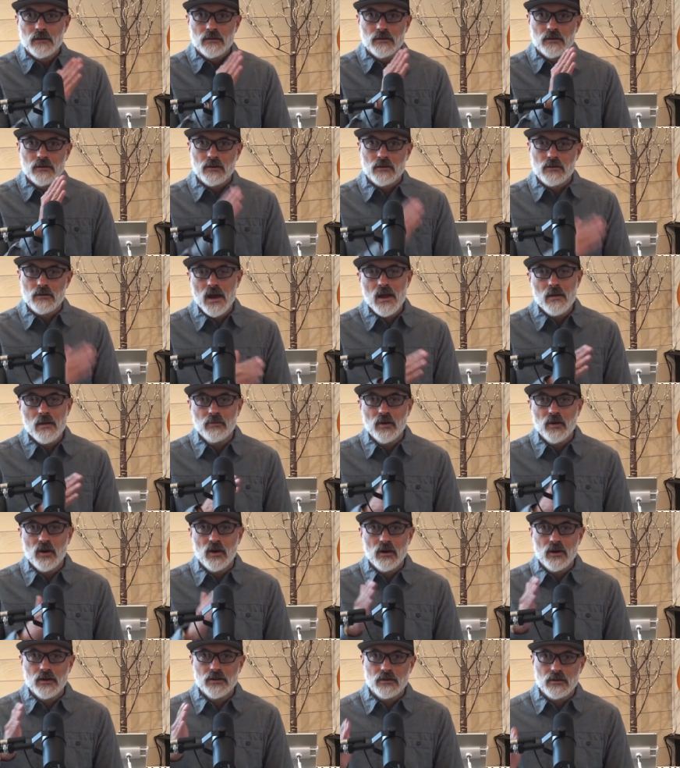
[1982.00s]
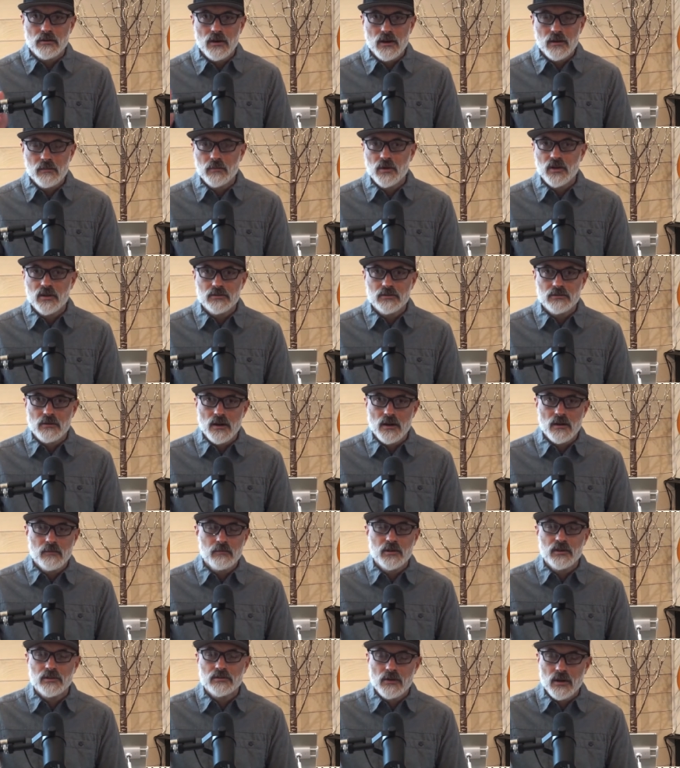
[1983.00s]
your grandpa and your grandpa's
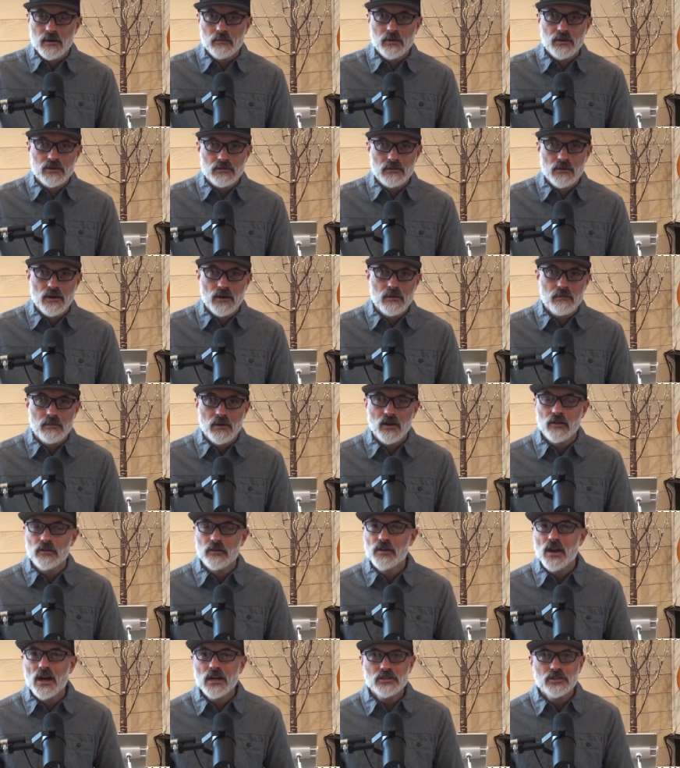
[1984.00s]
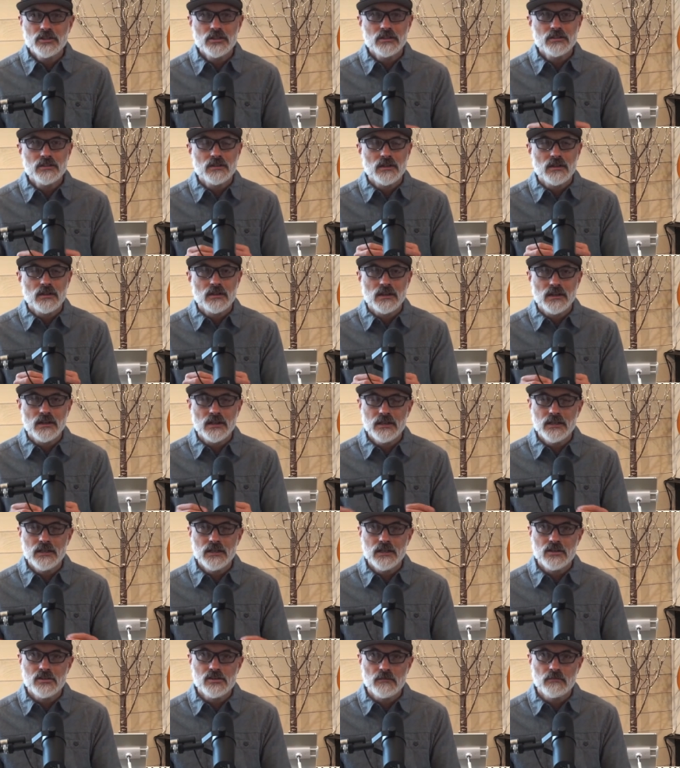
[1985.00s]
grandpa's grandpa's grandpa, not just the
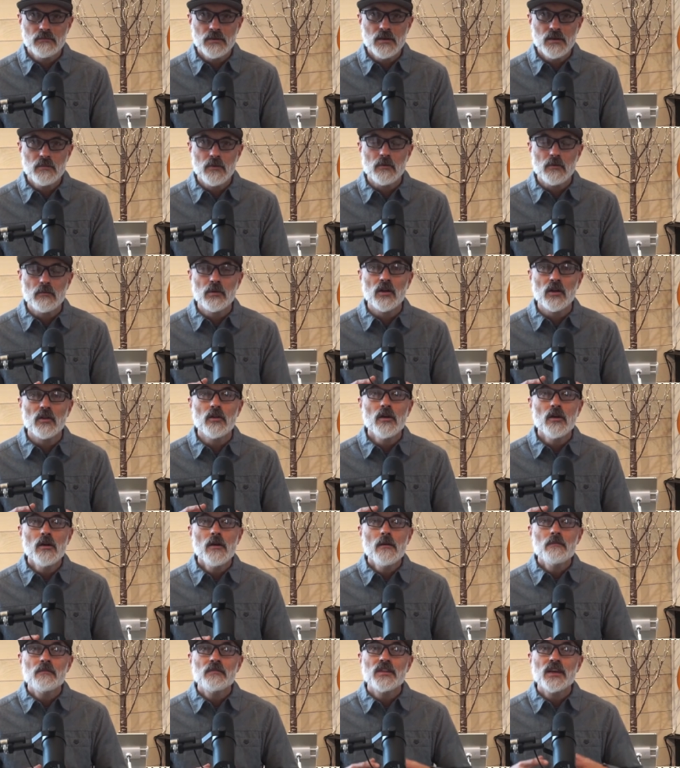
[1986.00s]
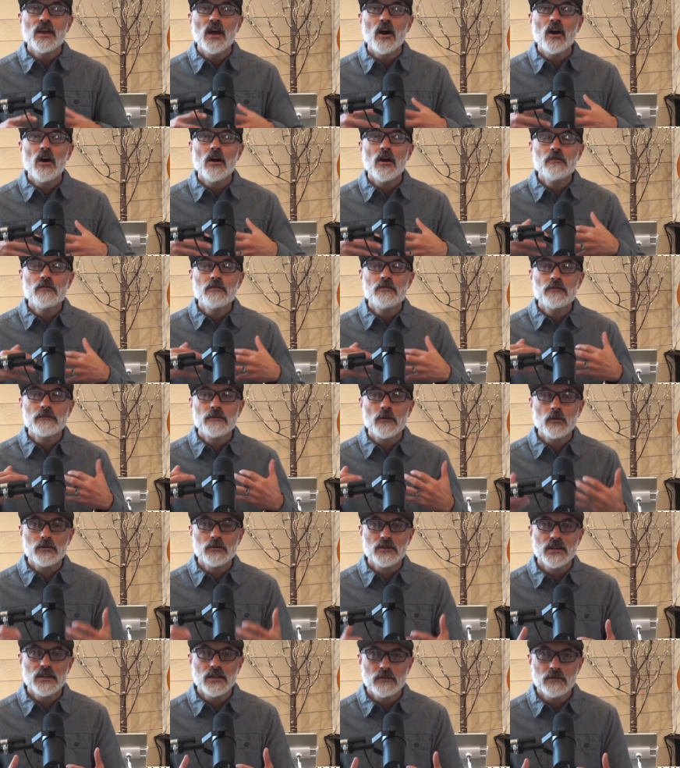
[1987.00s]
lineage of people, but the
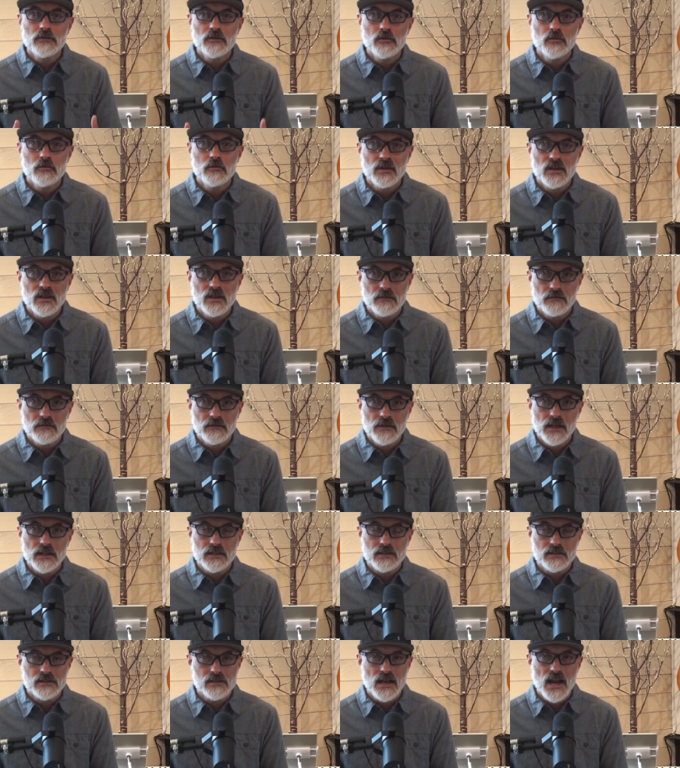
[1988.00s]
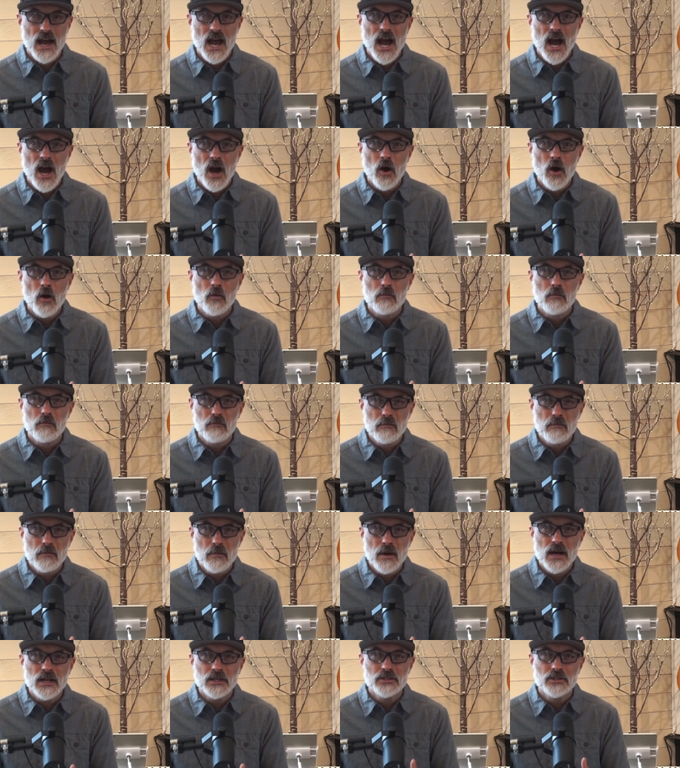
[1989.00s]
unfolding of human events and how
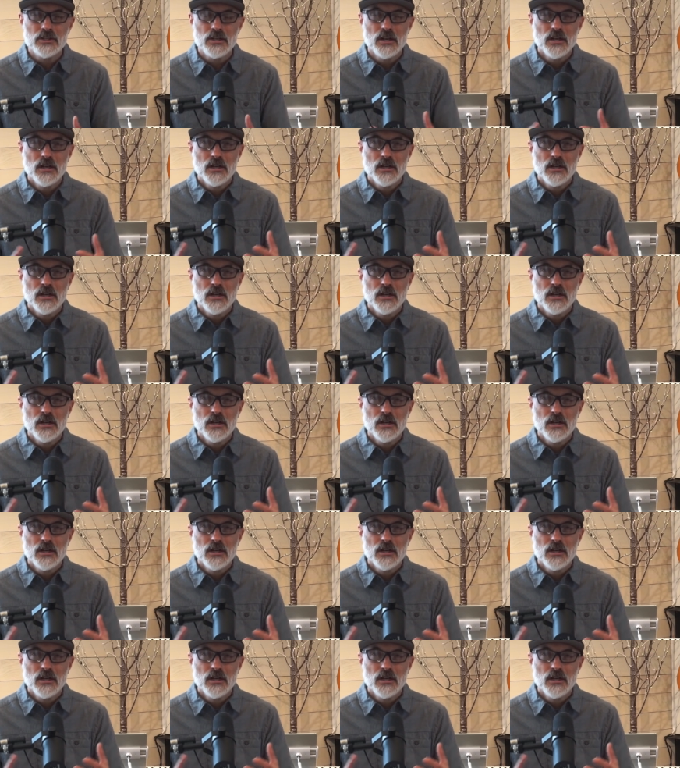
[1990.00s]
much